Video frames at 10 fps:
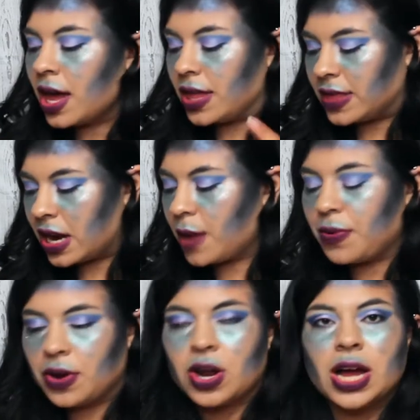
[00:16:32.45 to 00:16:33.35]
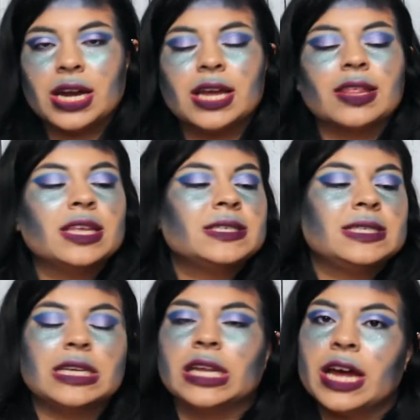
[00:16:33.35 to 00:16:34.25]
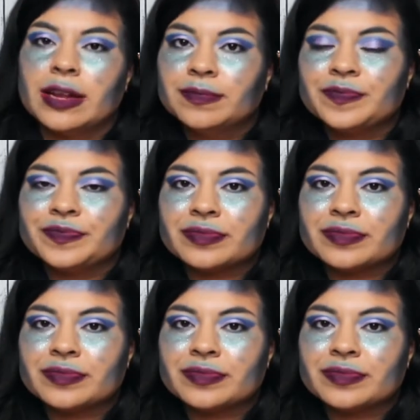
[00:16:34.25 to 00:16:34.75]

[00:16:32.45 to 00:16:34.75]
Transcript: and then I put on the Stila,